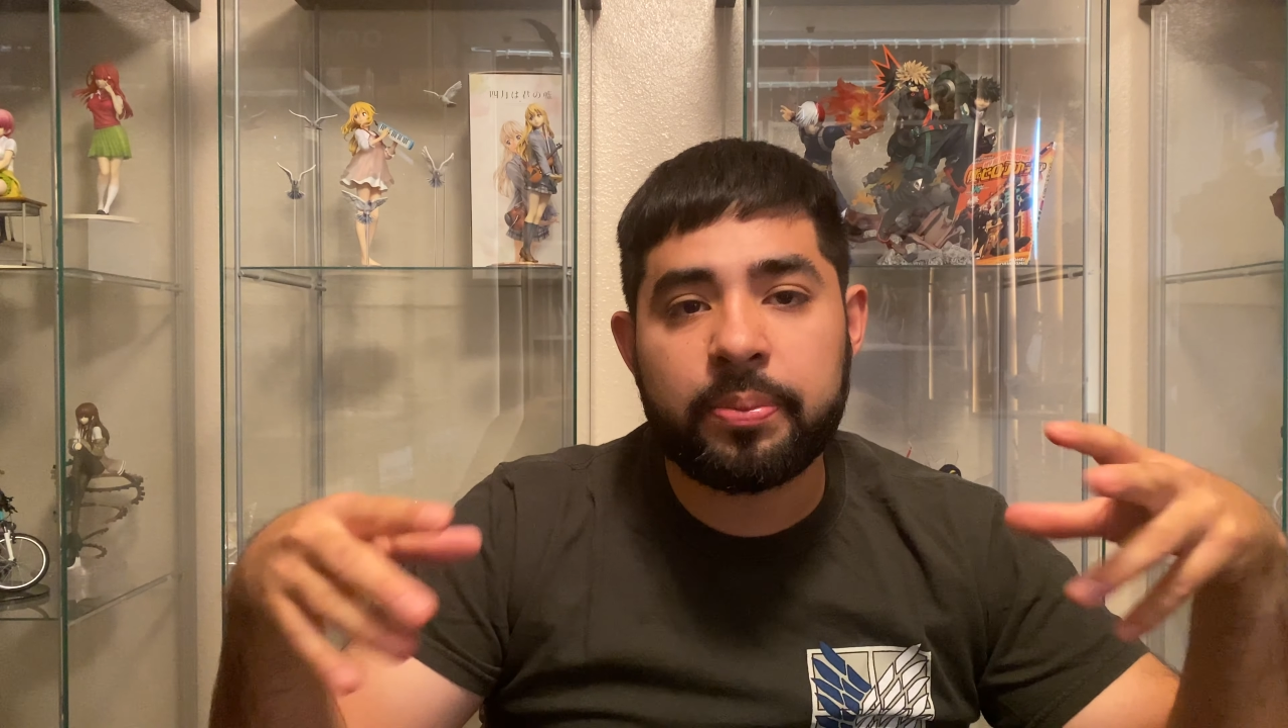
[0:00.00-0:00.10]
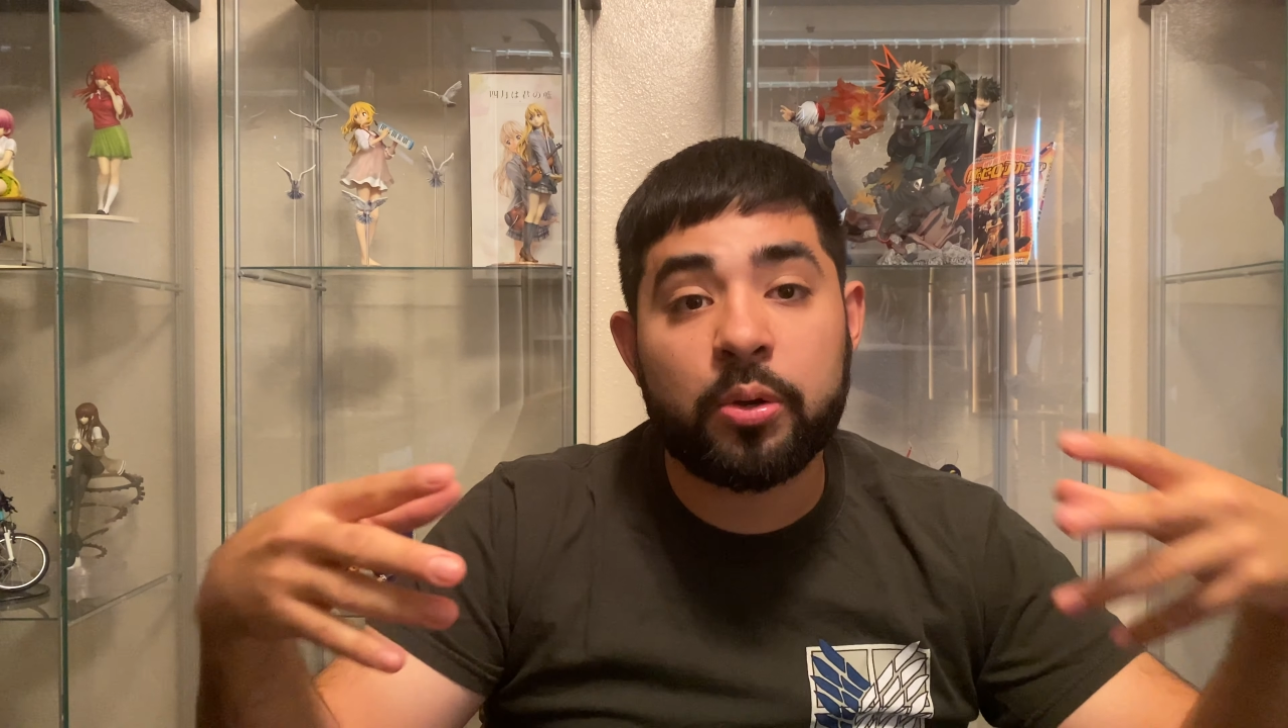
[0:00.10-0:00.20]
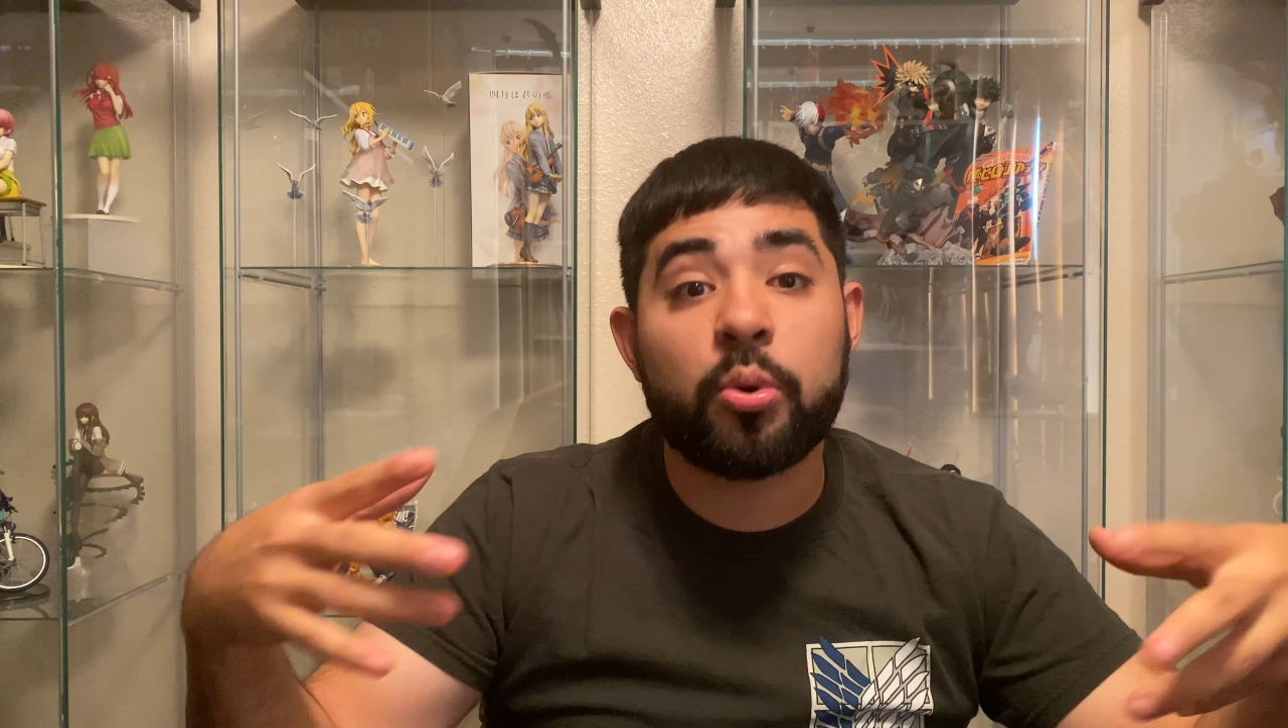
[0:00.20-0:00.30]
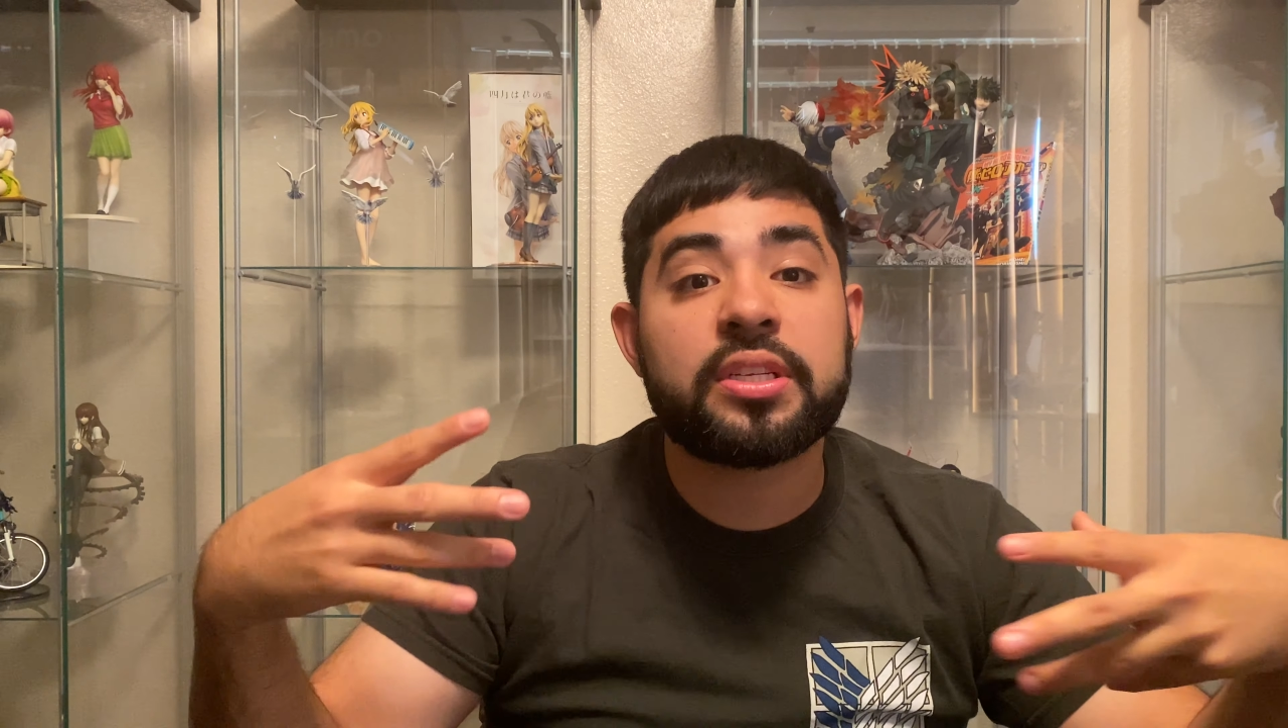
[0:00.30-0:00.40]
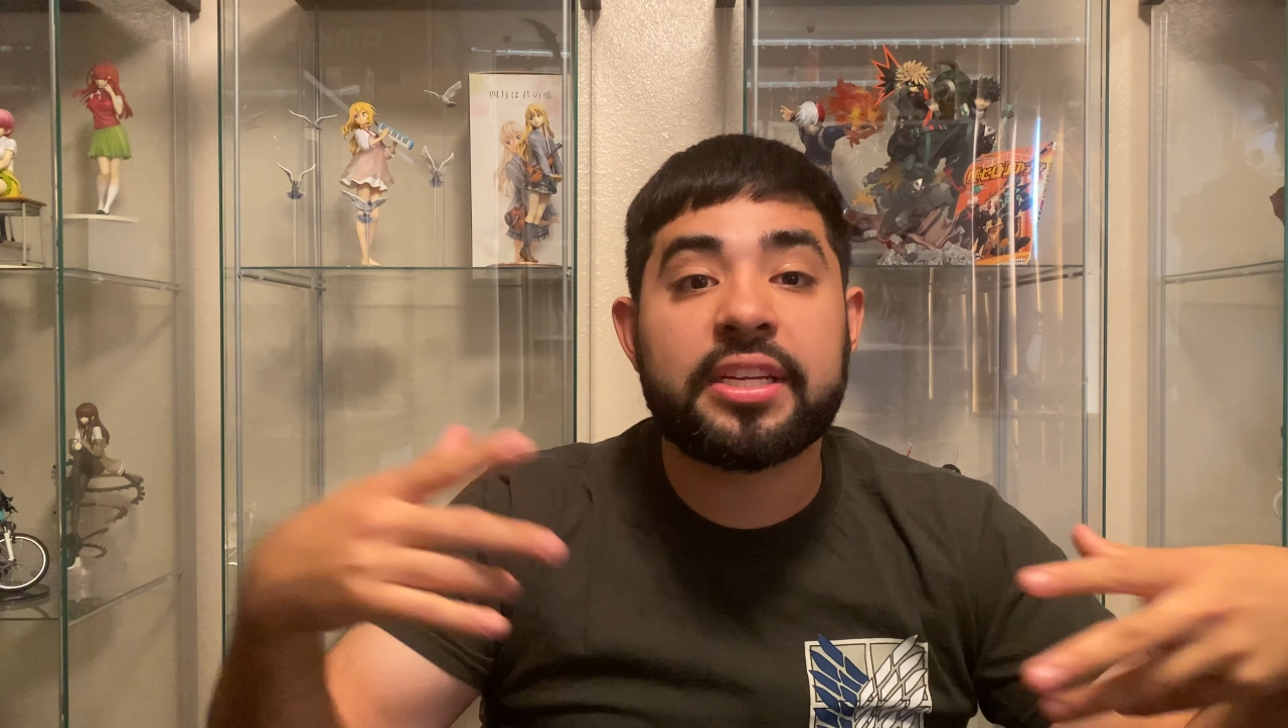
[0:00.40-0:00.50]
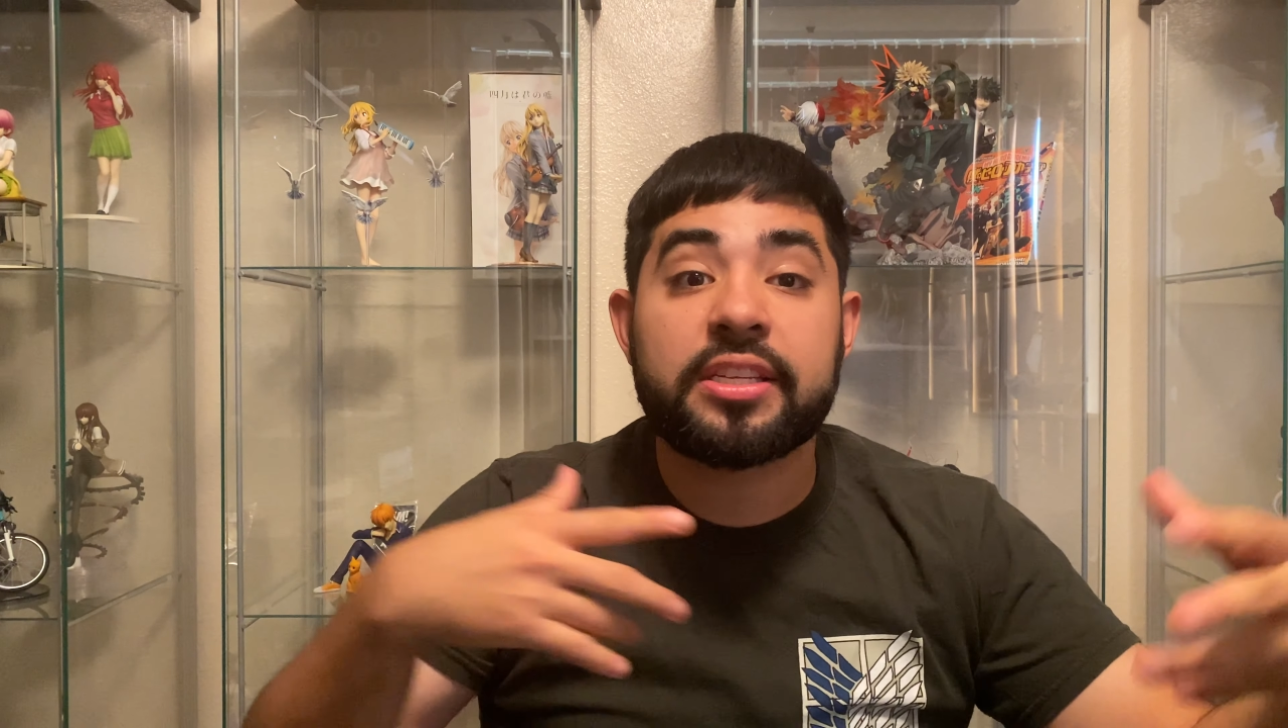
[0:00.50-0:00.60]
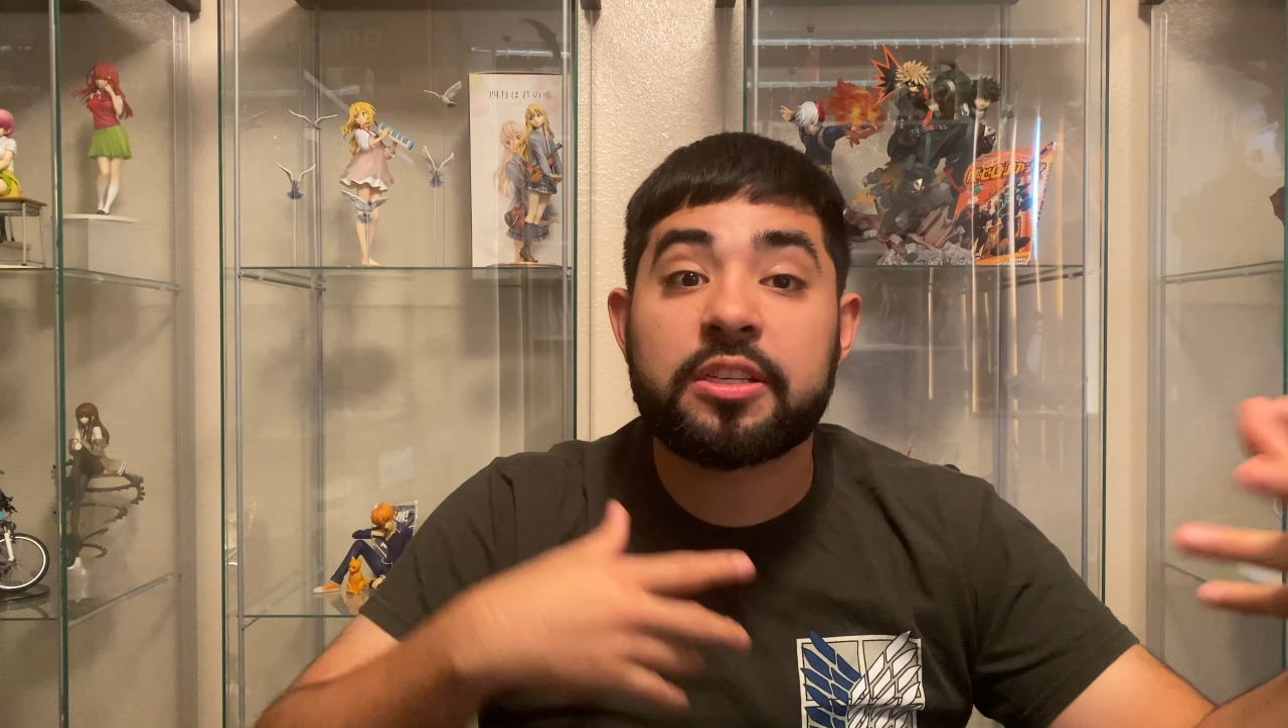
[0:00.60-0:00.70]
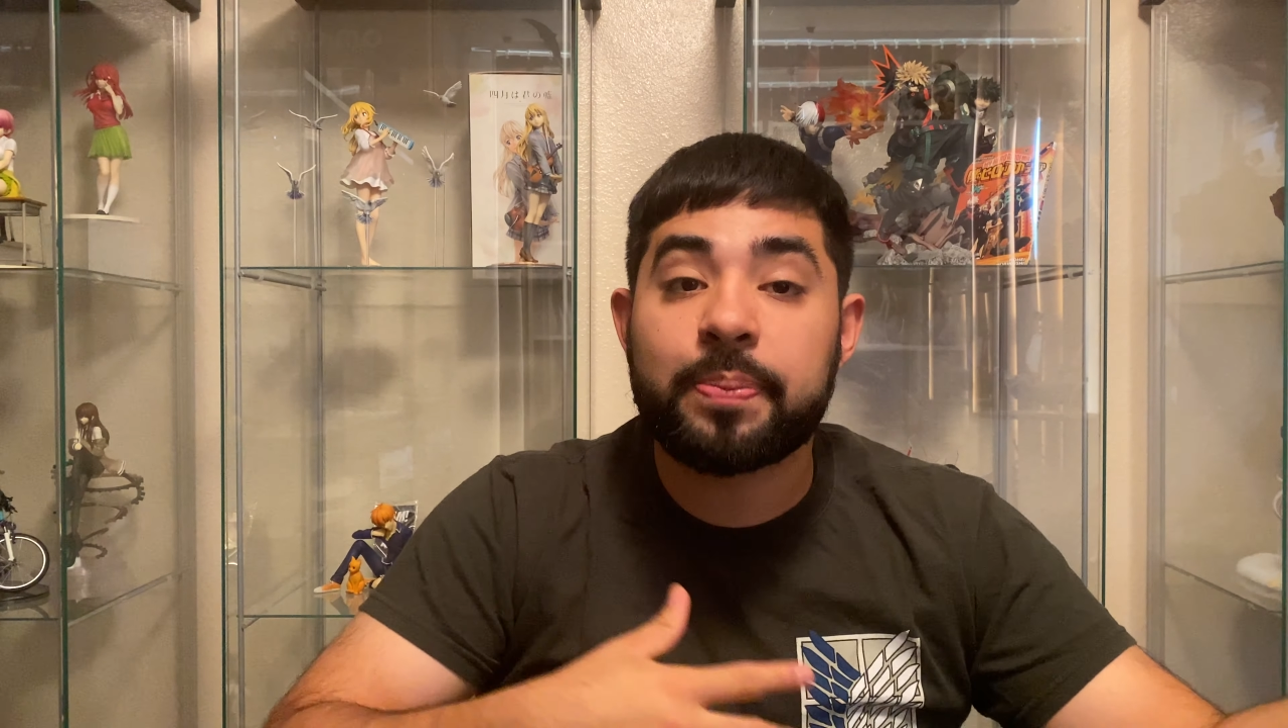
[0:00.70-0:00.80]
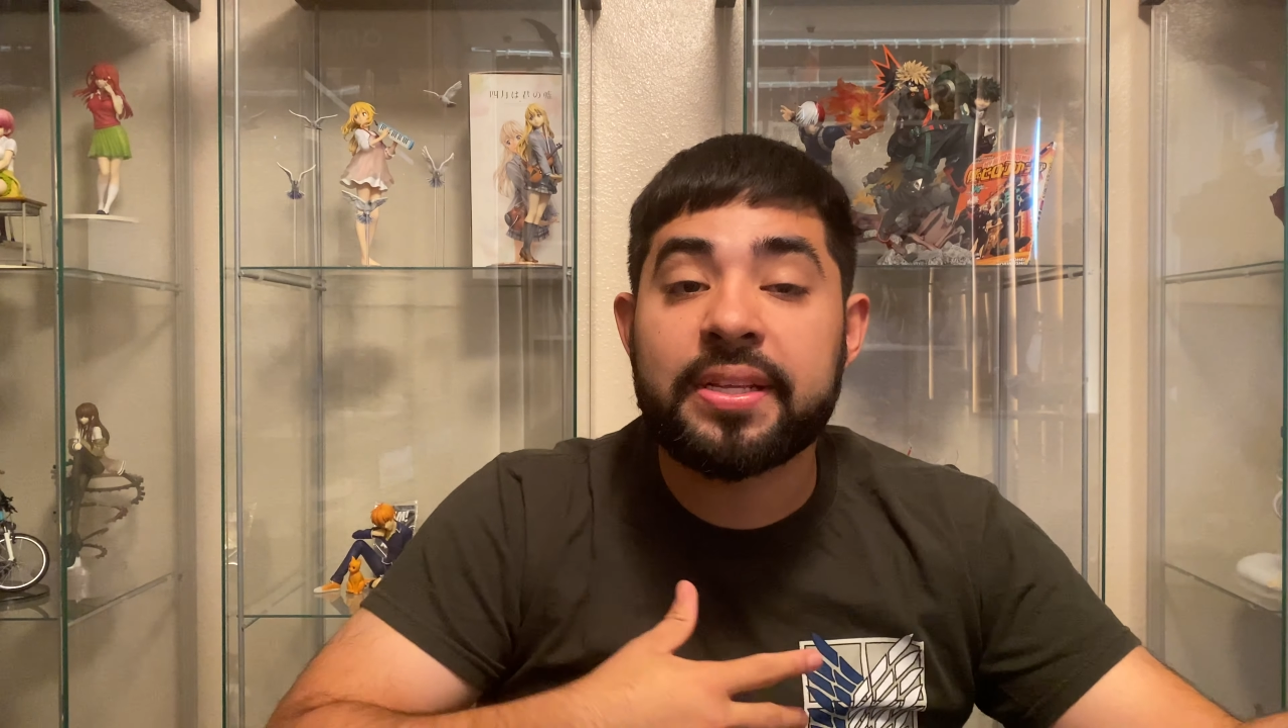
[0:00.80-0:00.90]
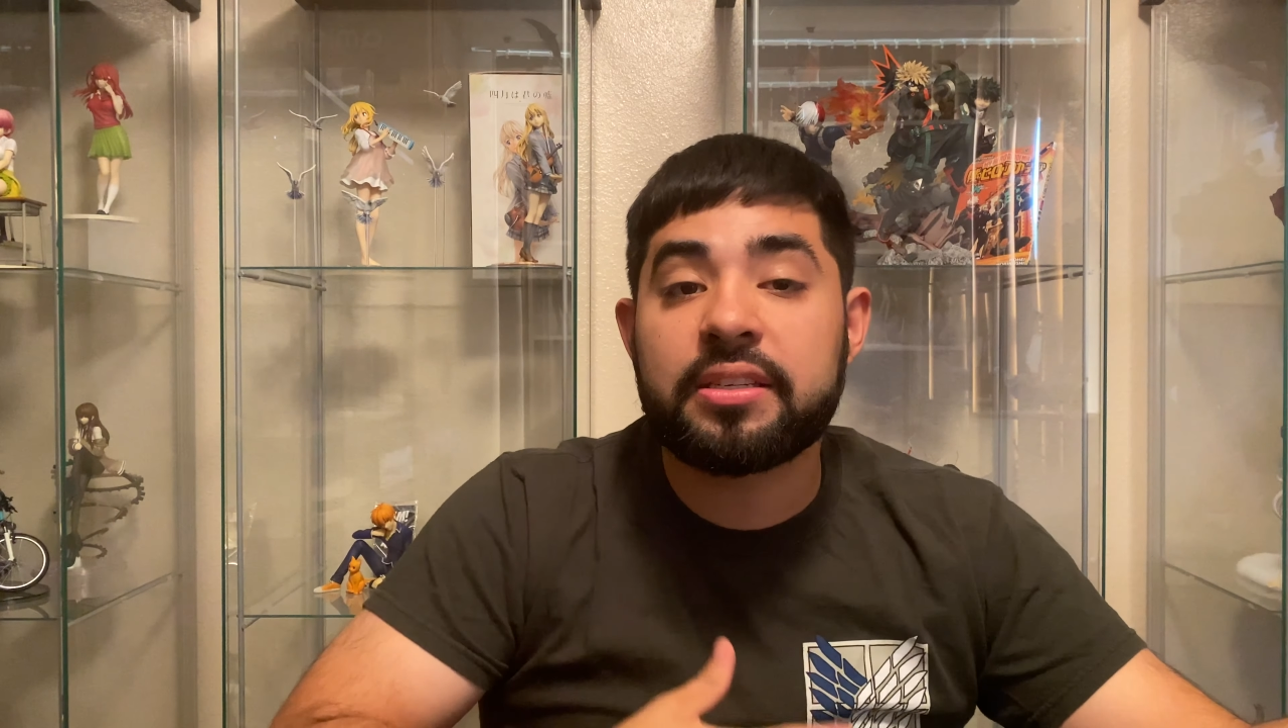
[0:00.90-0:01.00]
but it wasn't as
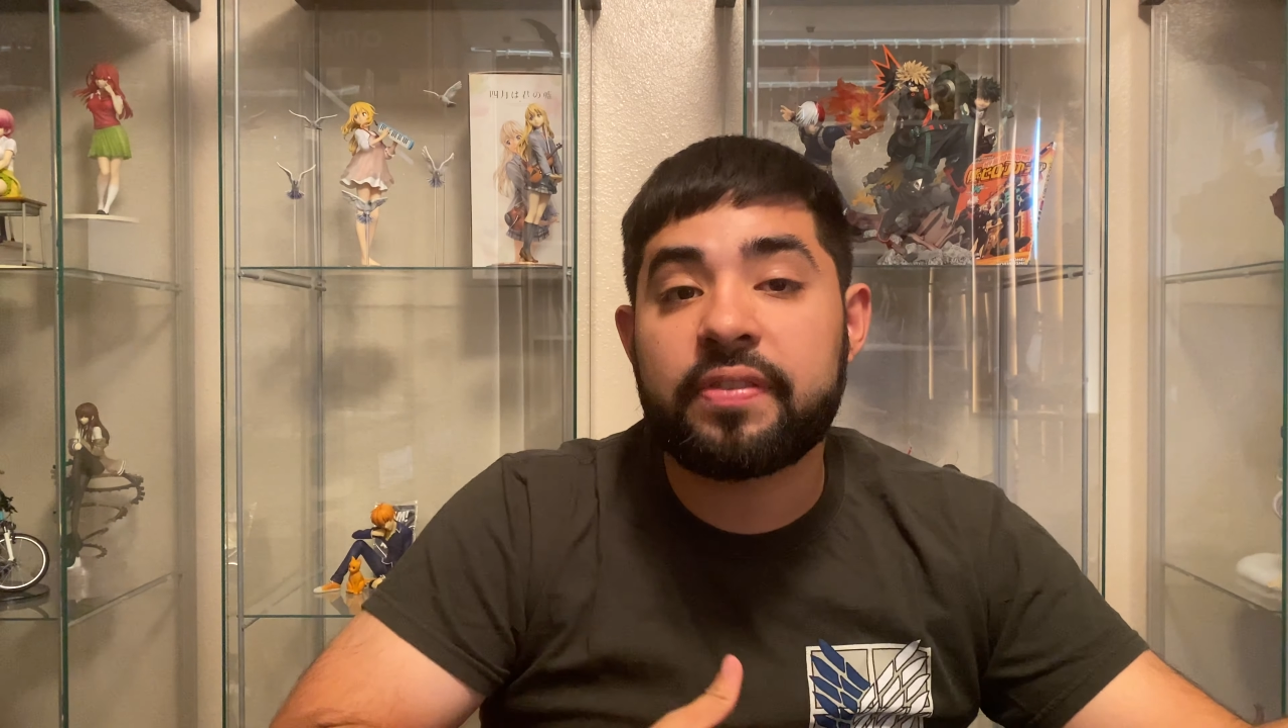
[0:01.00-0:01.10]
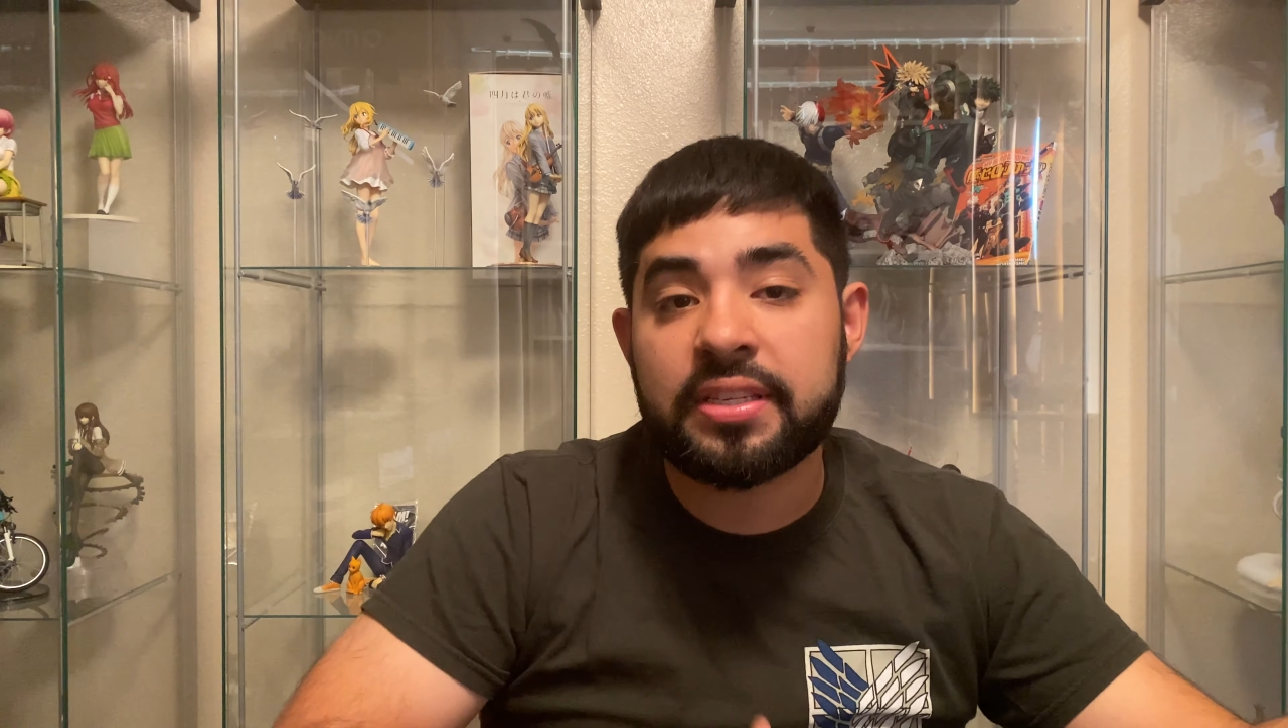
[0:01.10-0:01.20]
expensive